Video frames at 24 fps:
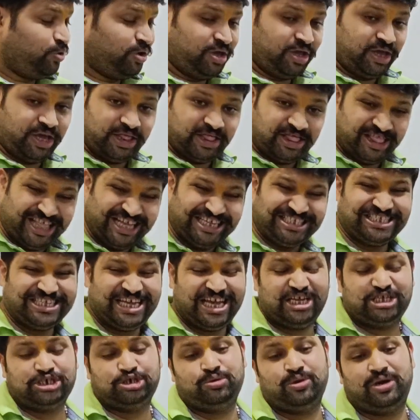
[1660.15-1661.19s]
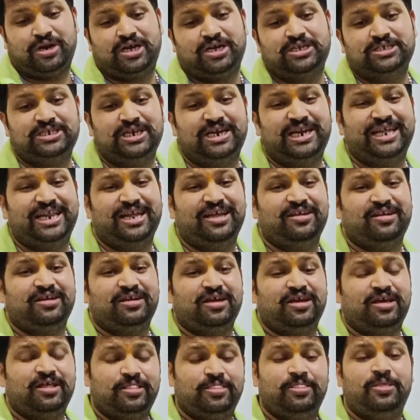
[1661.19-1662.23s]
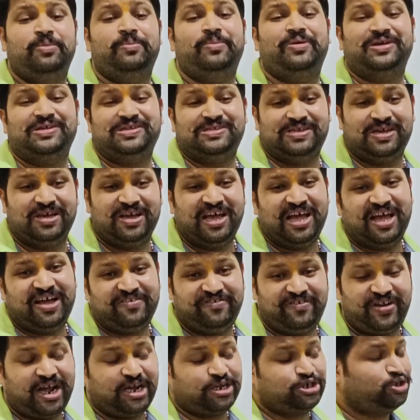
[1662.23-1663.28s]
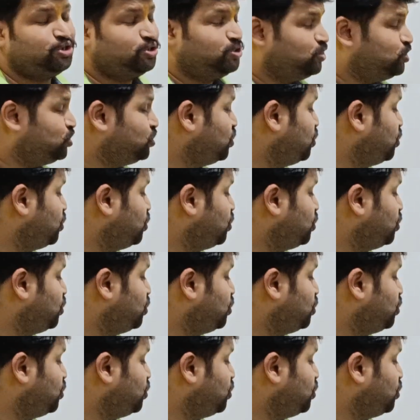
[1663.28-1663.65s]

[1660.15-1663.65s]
in this case we are considering them as fractions.